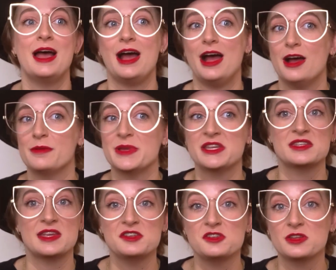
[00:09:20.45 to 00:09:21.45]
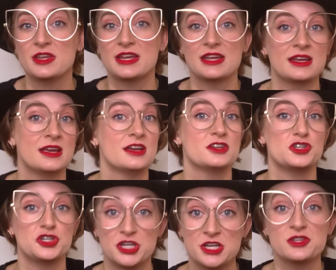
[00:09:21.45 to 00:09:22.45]
Essentially,
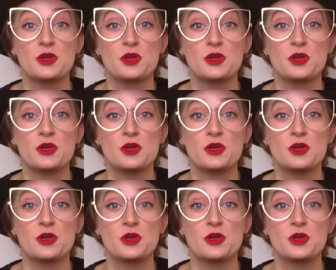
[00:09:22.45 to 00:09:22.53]
she's